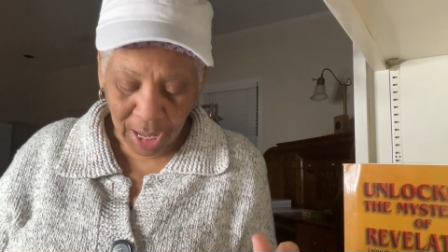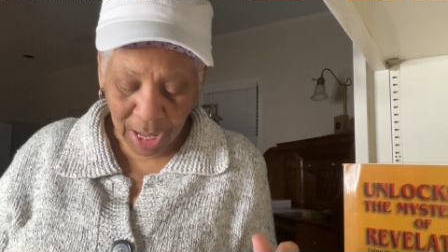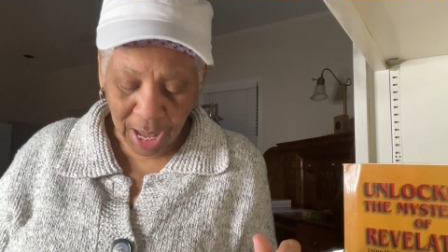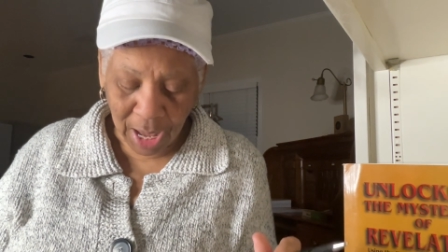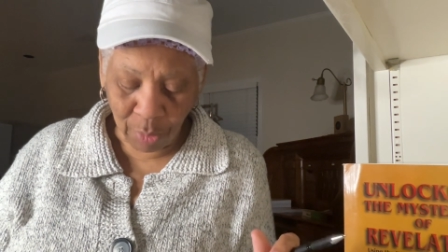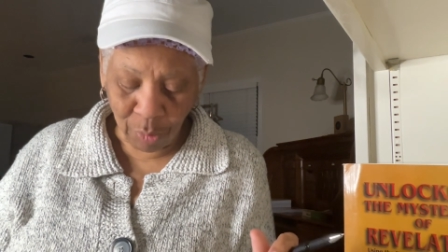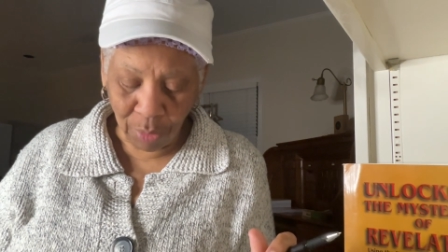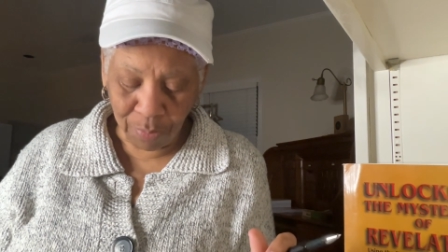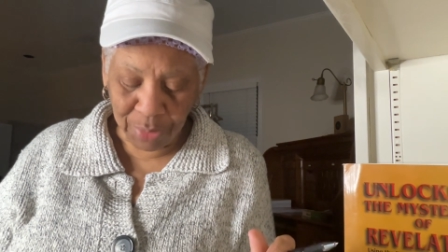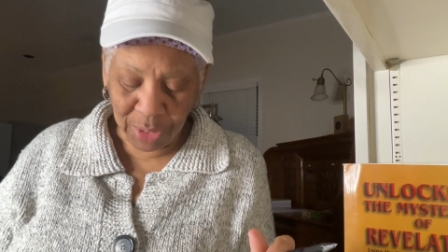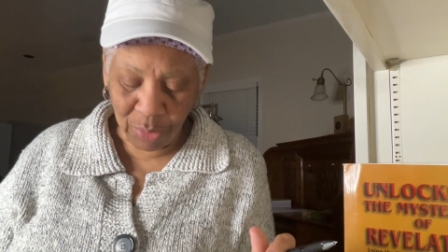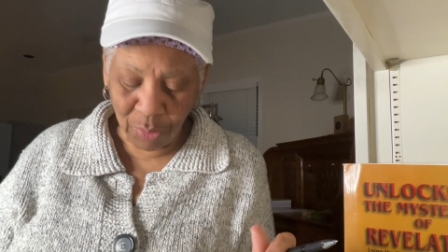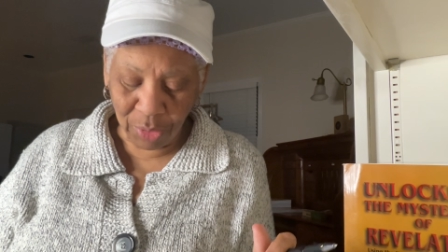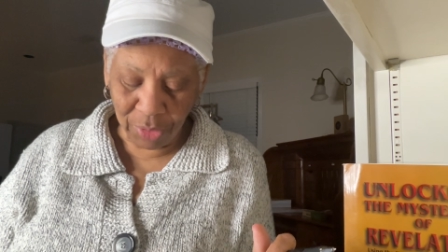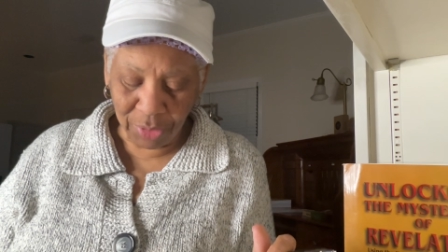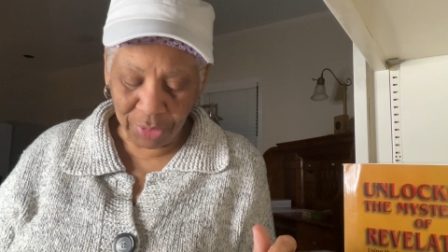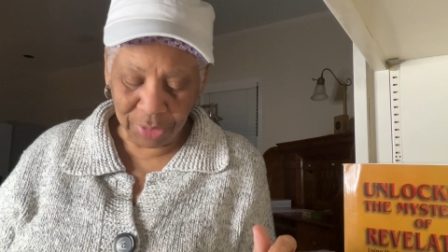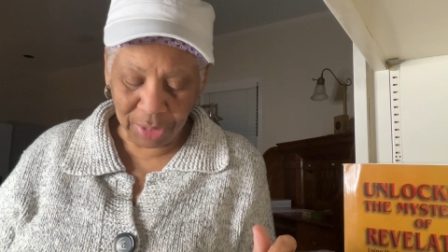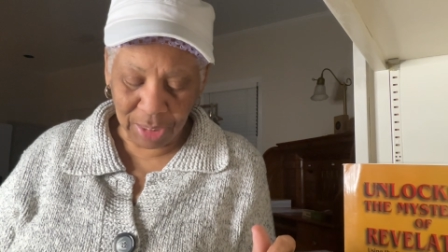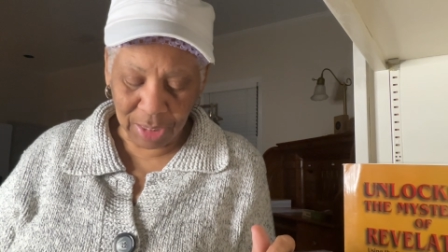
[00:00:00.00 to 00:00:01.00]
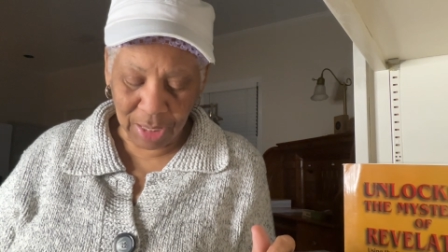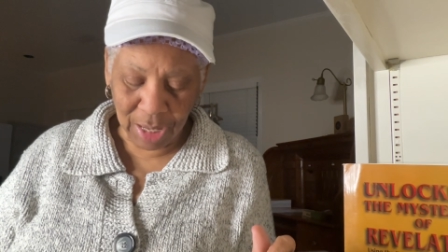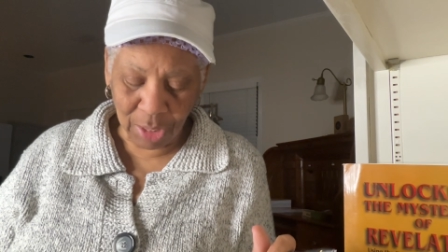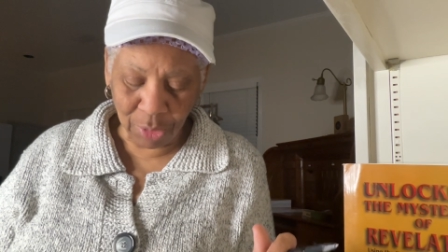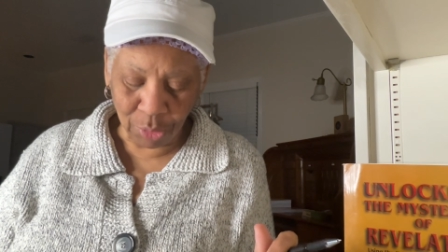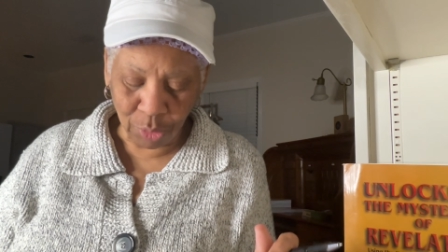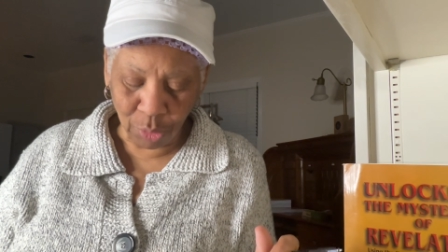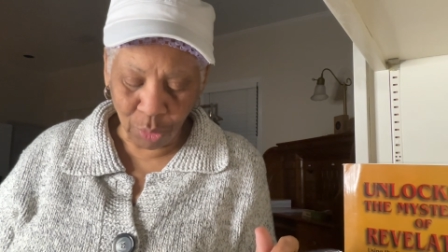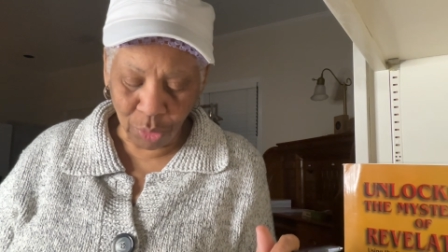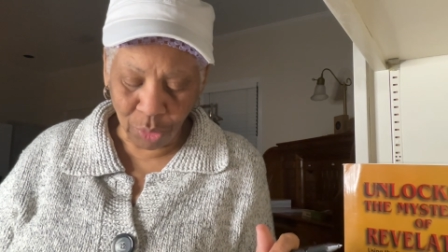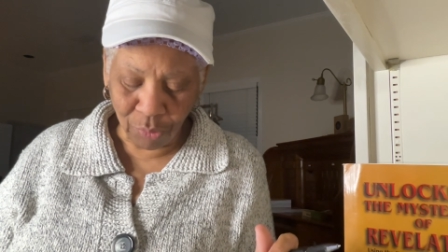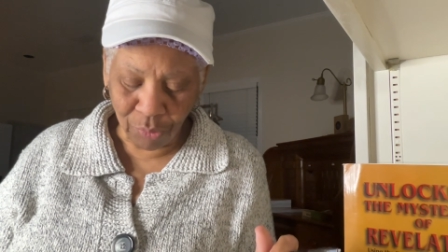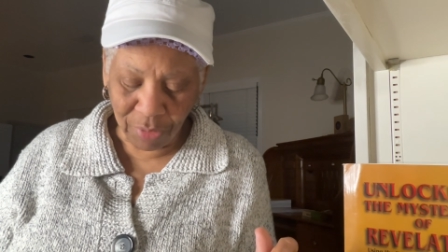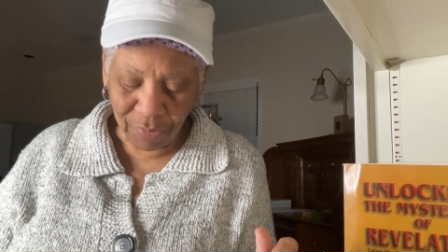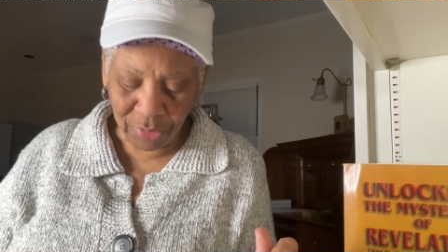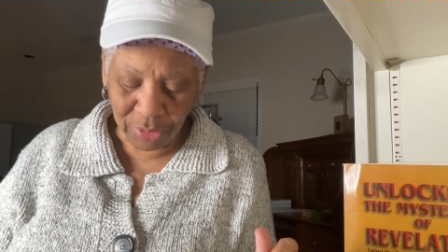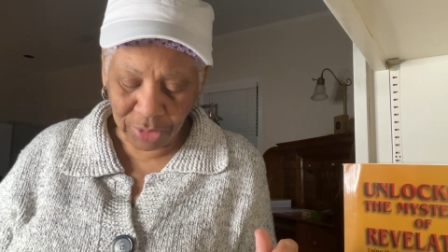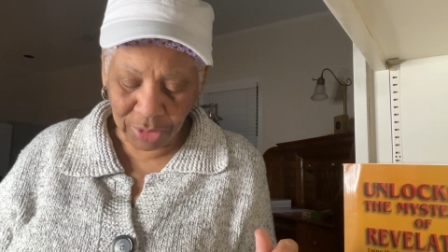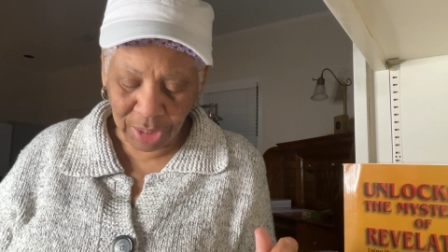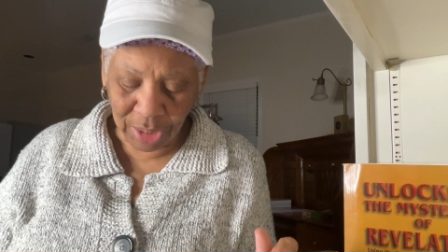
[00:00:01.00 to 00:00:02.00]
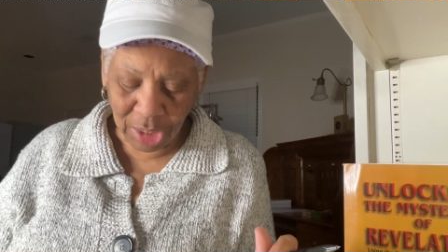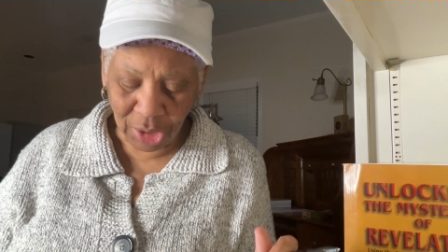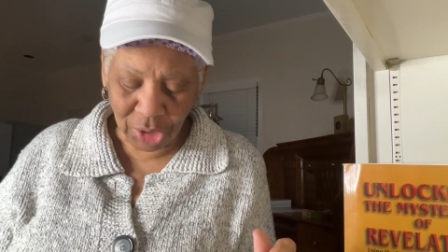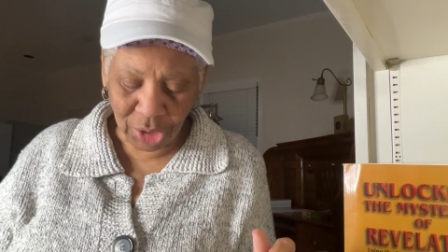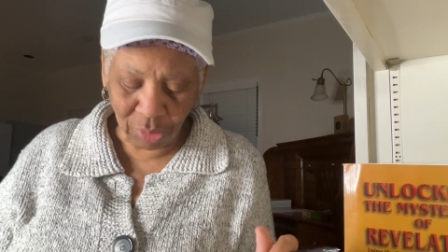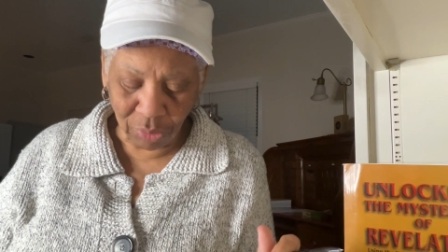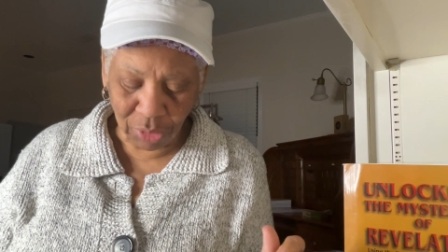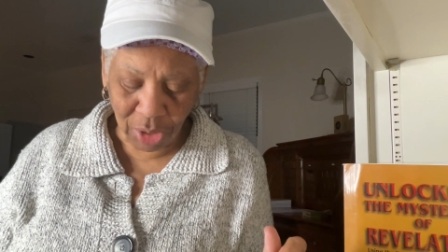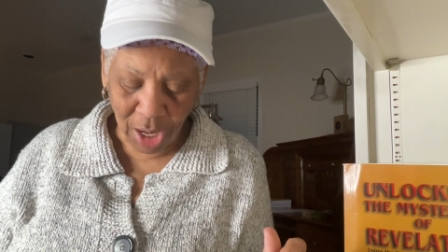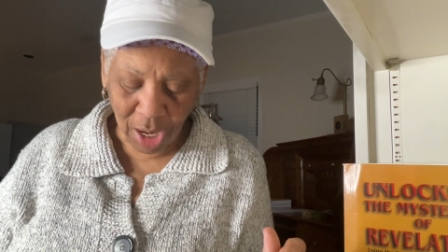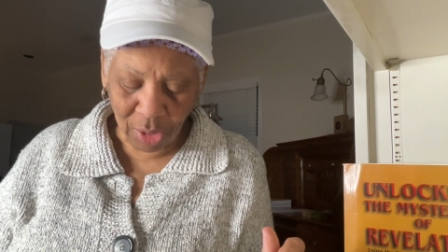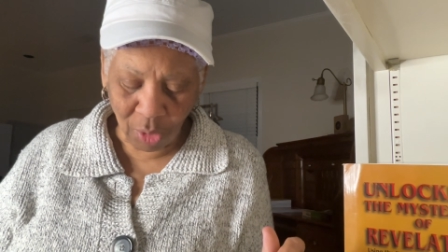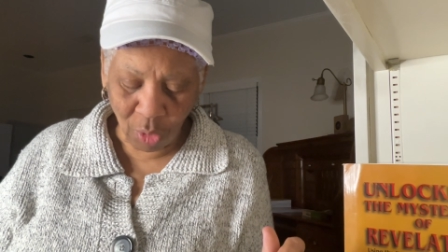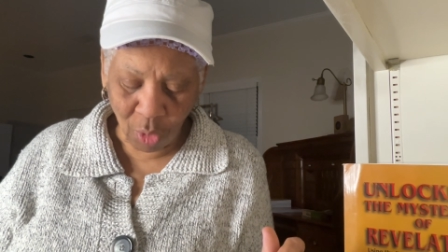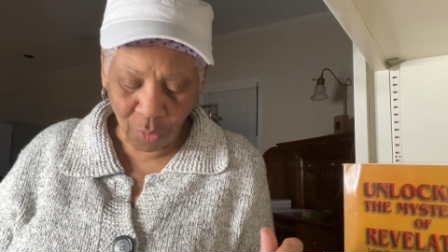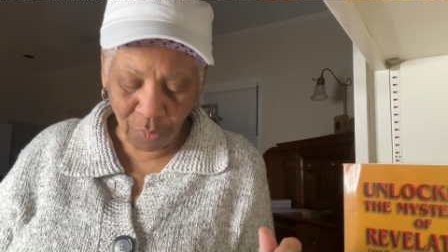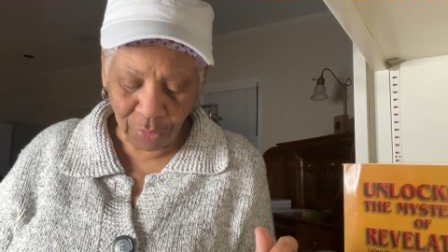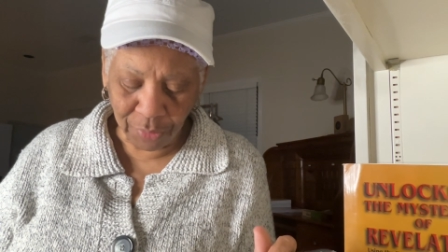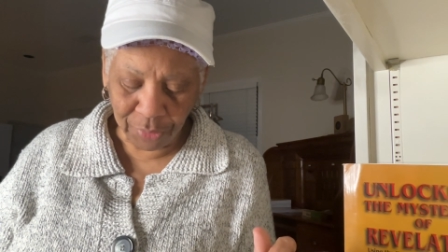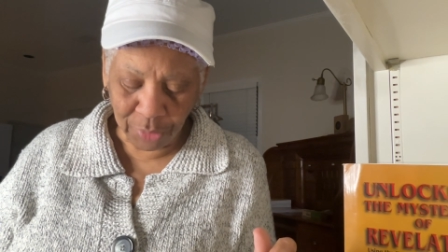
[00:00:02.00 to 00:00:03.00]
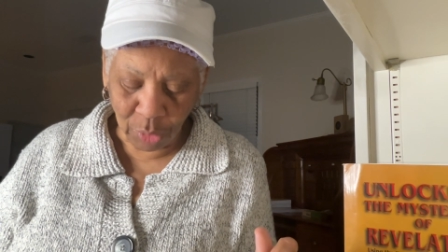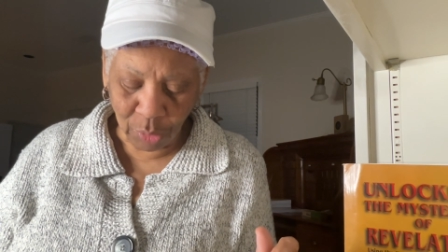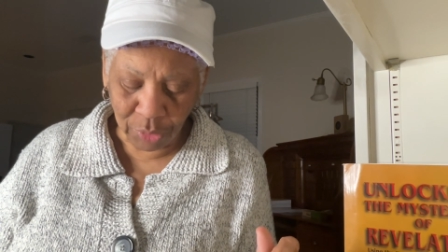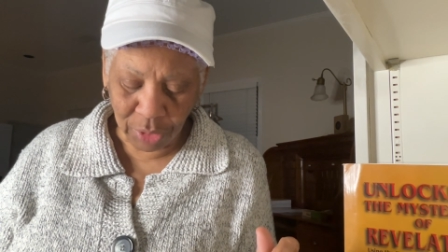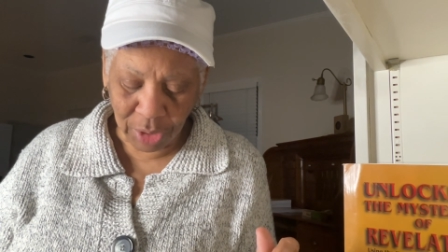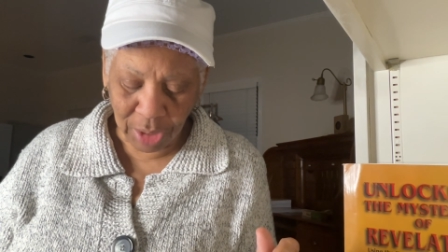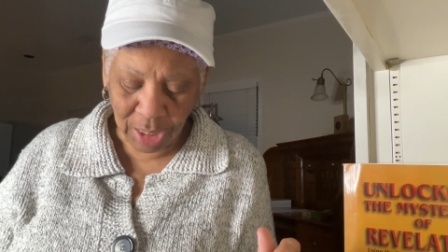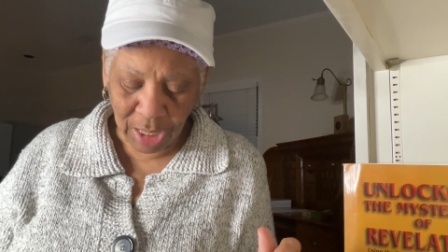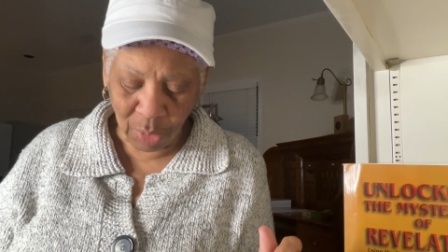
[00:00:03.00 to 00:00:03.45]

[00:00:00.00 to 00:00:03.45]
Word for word: I will be with thee, and through the rivers they shall not overflow thee.